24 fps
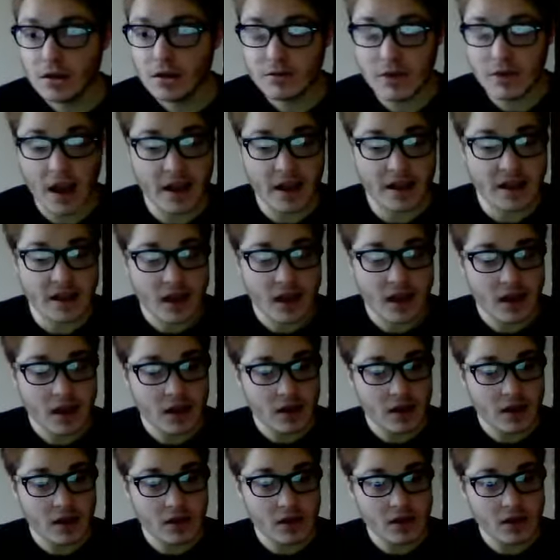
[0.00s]
then
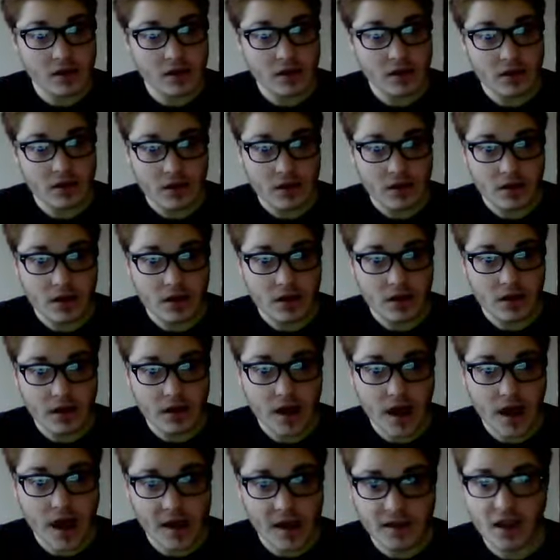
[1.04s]
a
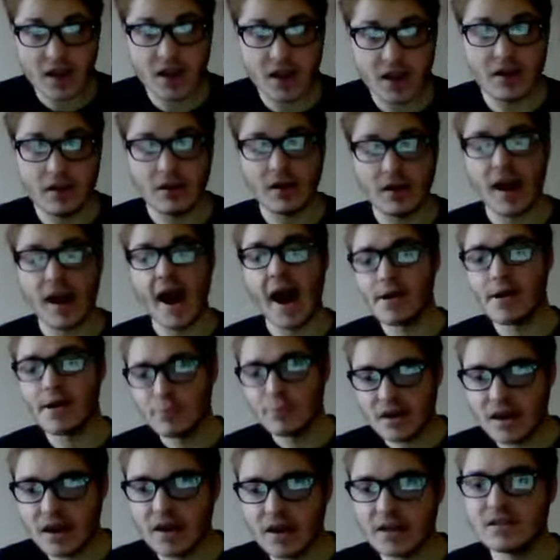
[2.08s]
lot of
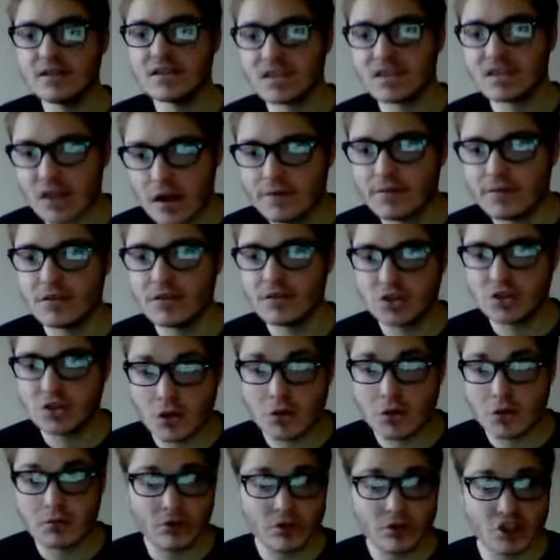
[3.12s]
arrogant,
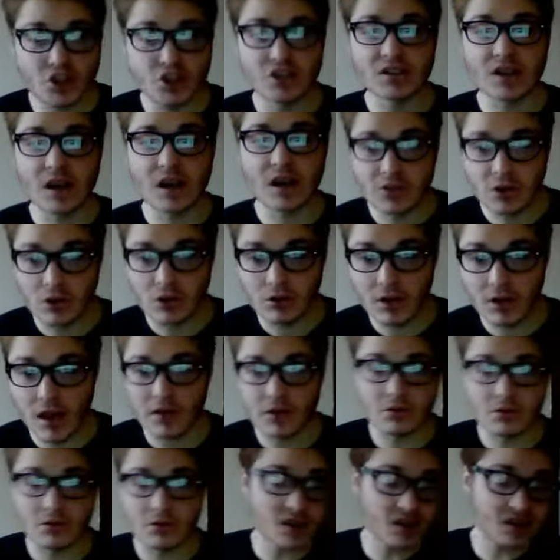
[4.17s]
self-absorbed Christians don't like
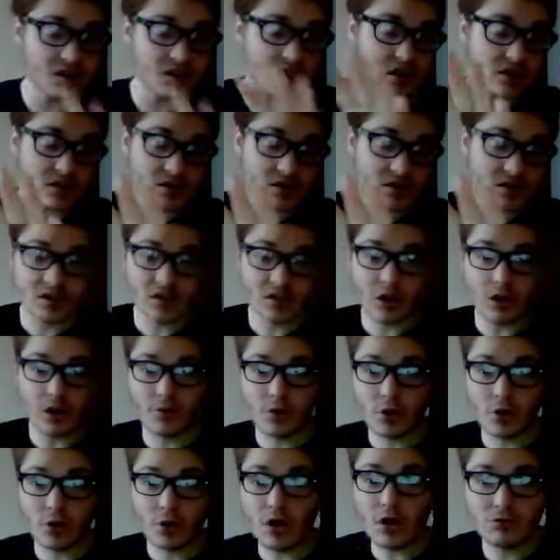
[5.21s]
you. Does that go
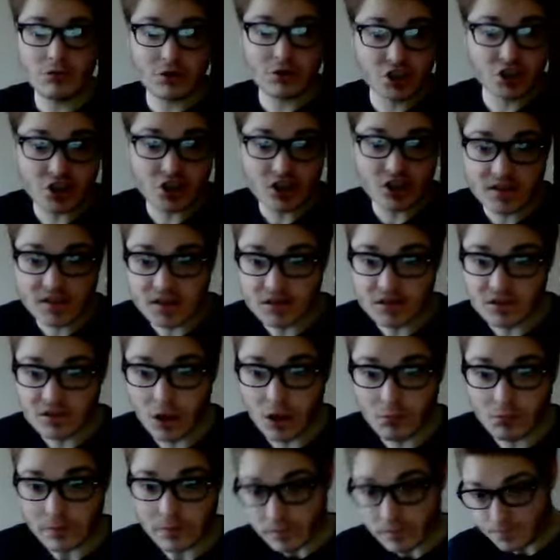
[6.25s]
for all Christians?
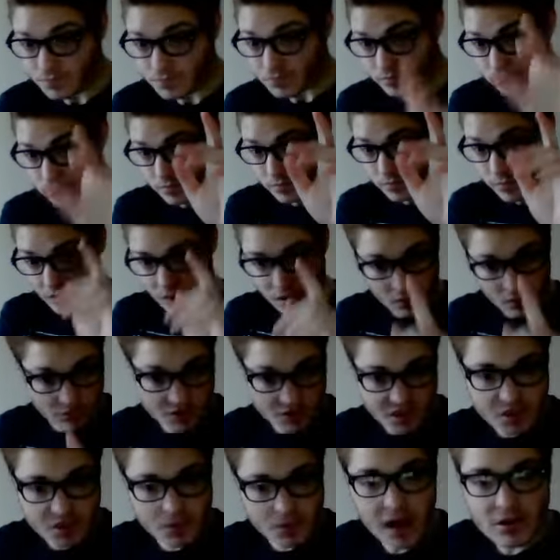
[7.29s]
No.
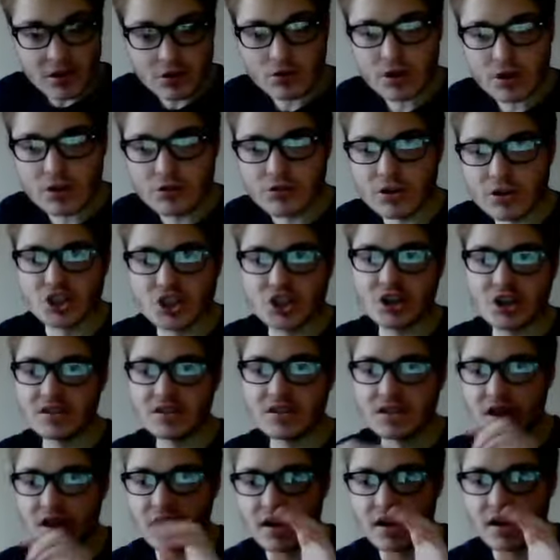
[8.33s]
There's moderate
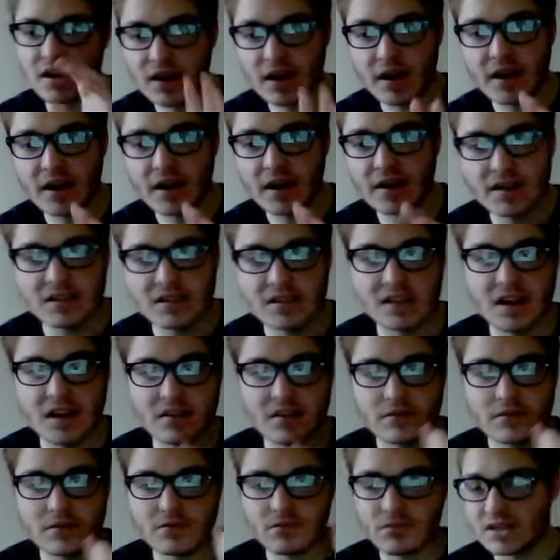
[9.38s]
Christians, and
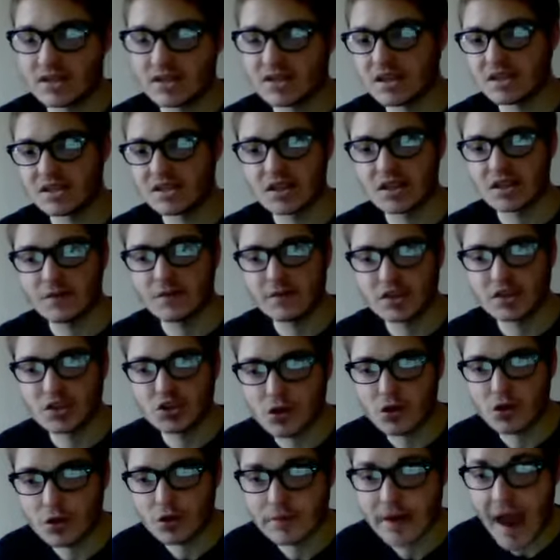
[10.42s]
when I say
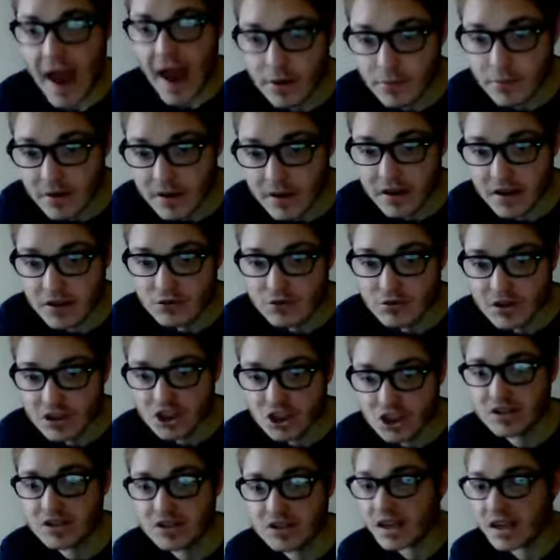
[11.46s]
self-absorbed, arrogant
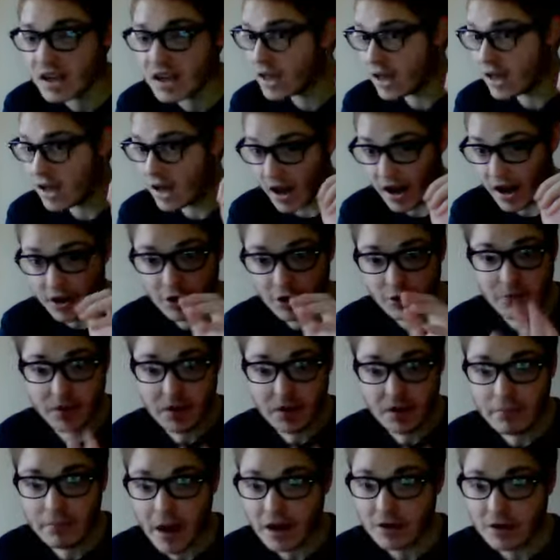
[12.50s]
Christians, I only
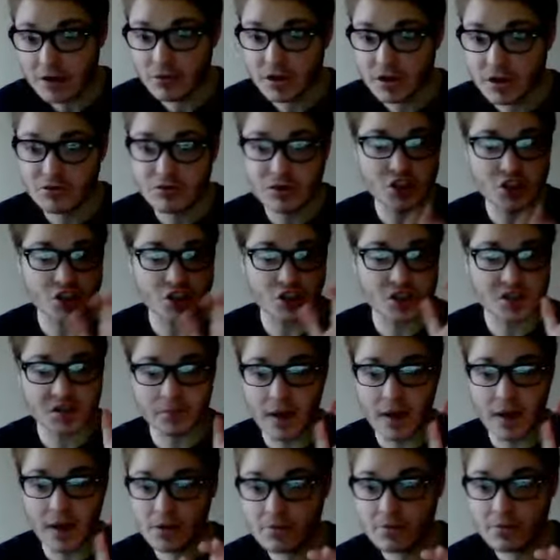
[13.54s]
mean moderate Christians.
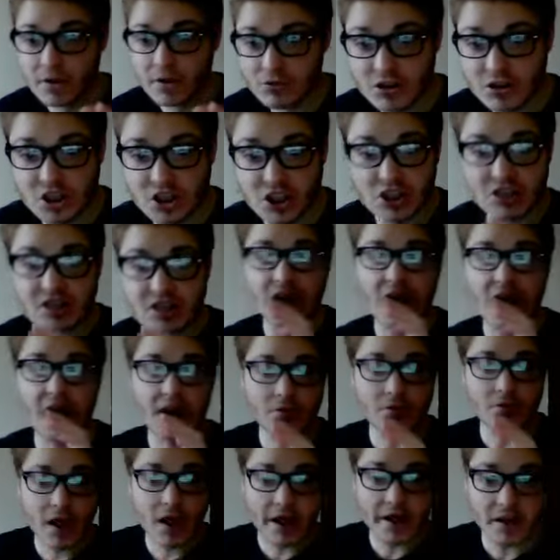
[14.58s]
Moderate Christians
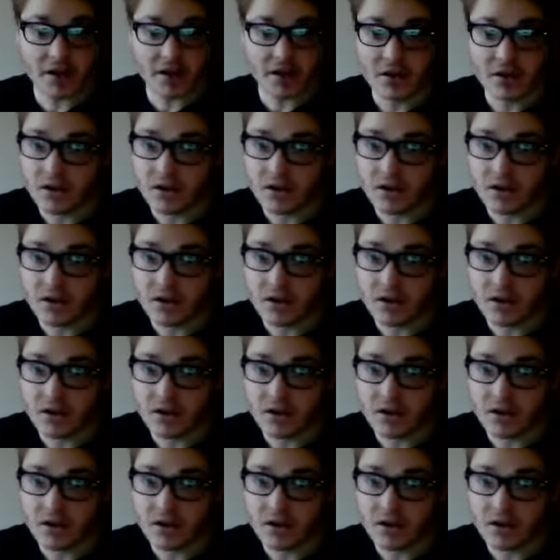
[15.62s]
I like.